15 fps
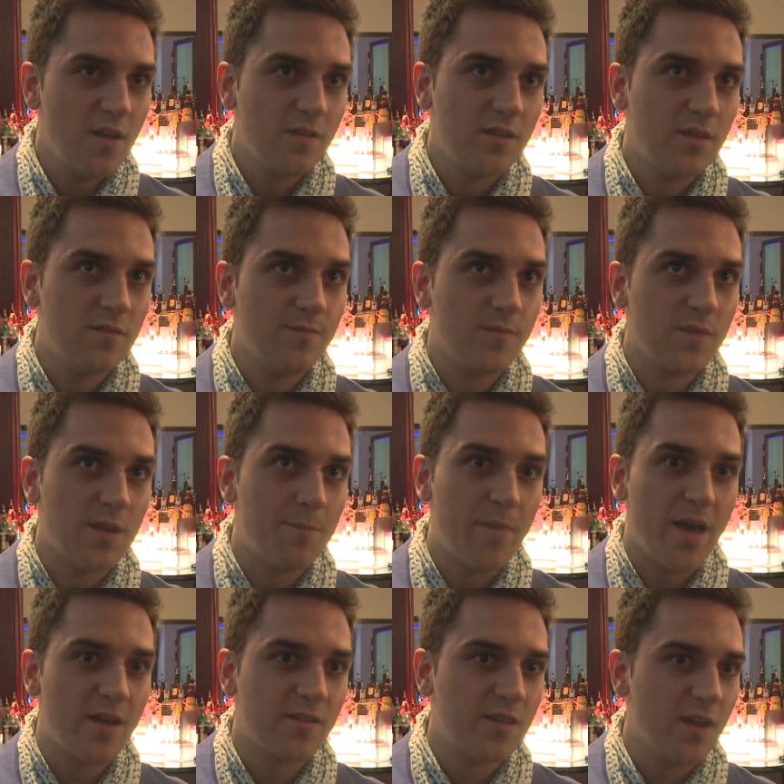The
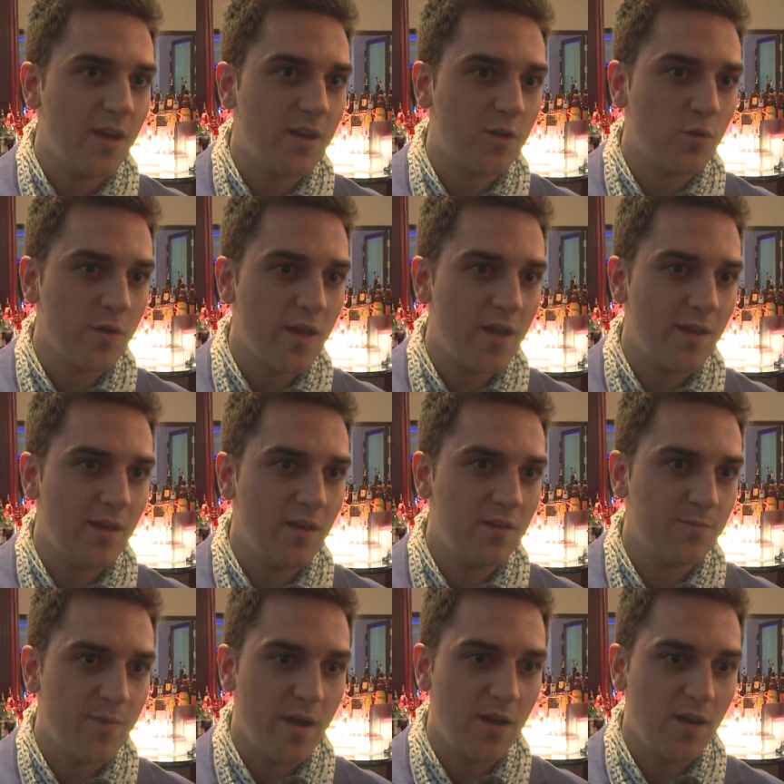best thing I did today
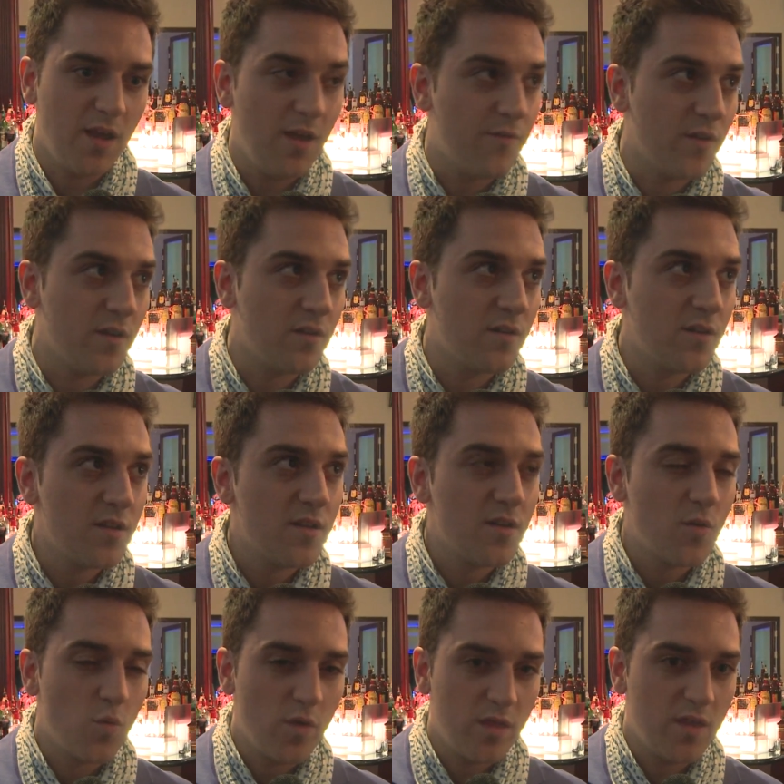is being even
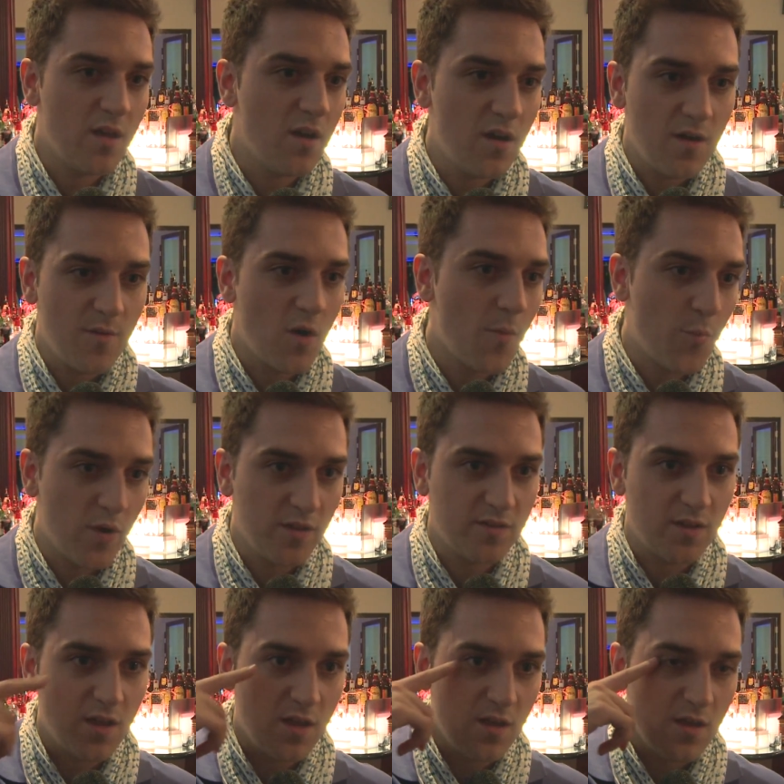with the opponent's
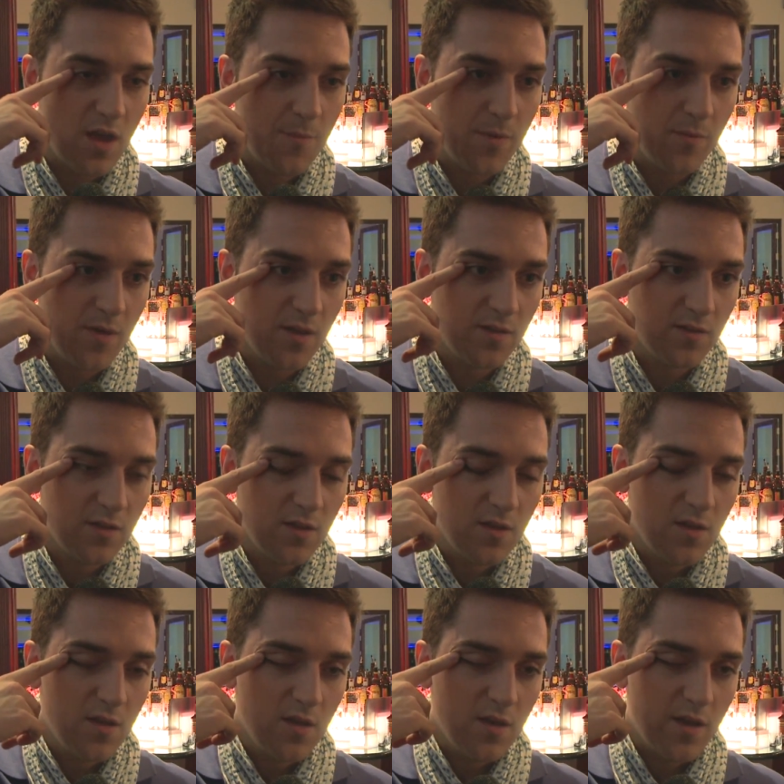AP meets,
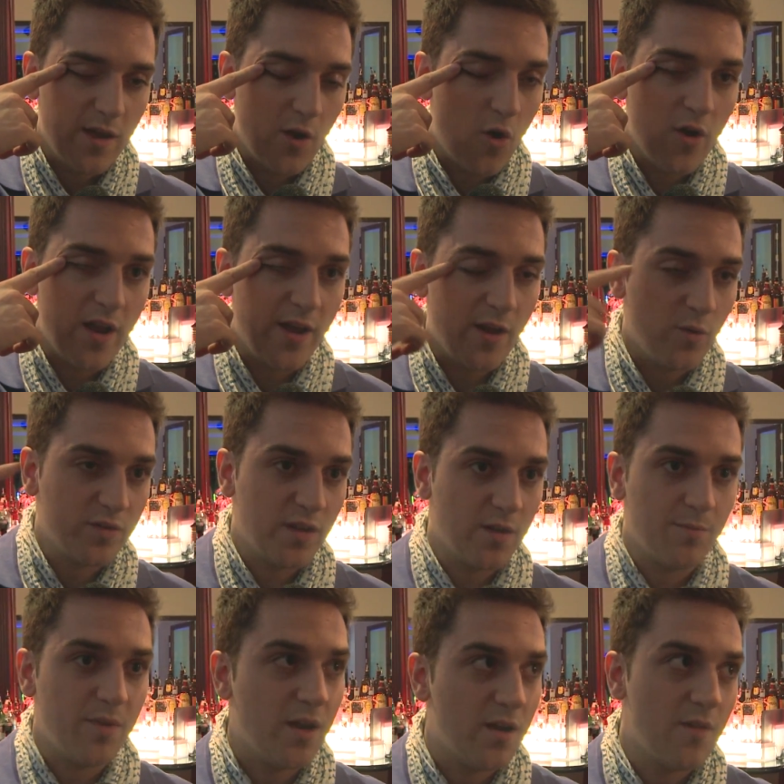and online I was
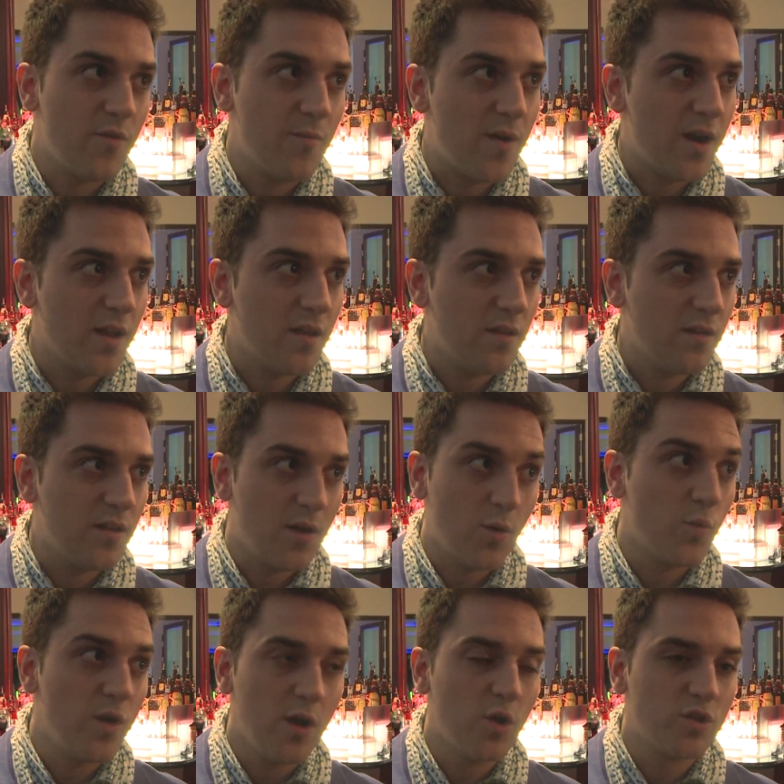beating everybody in a
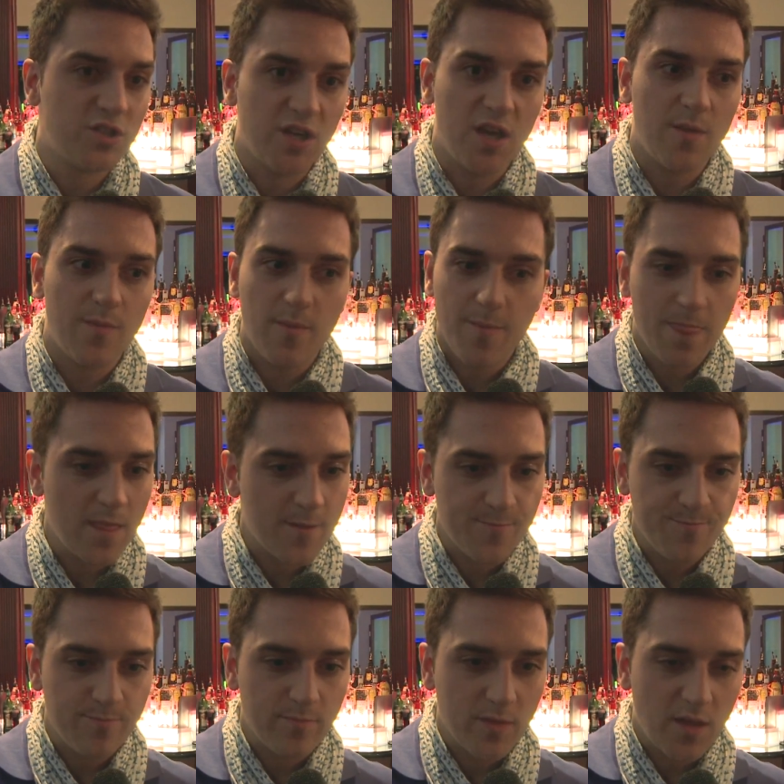really good shape.
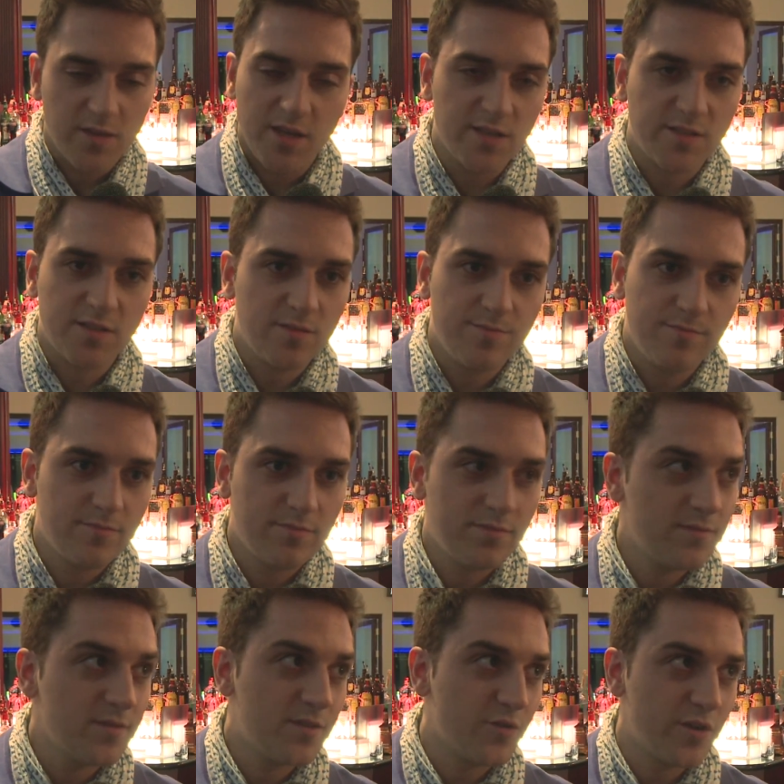Just
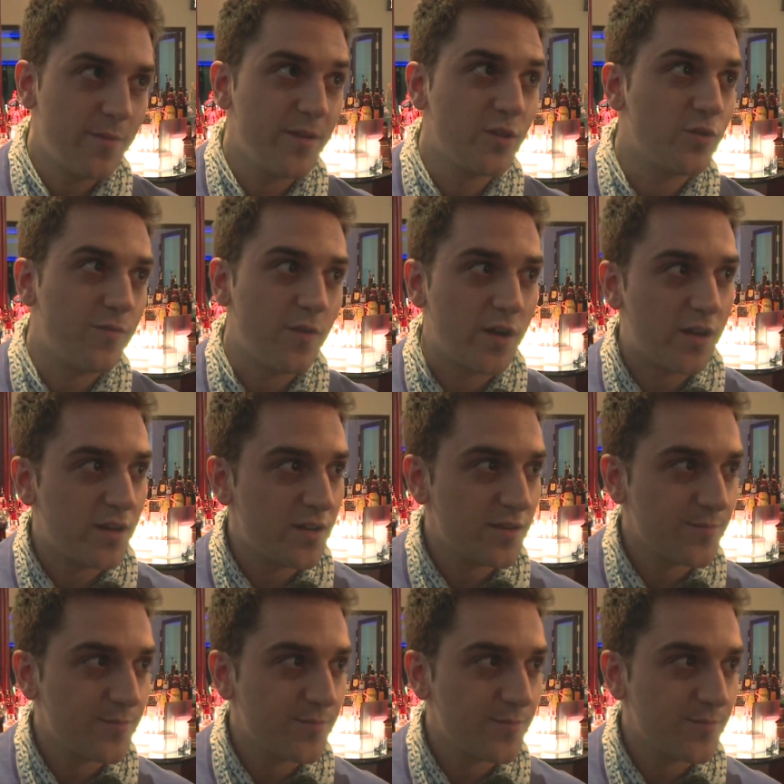tournament to forget.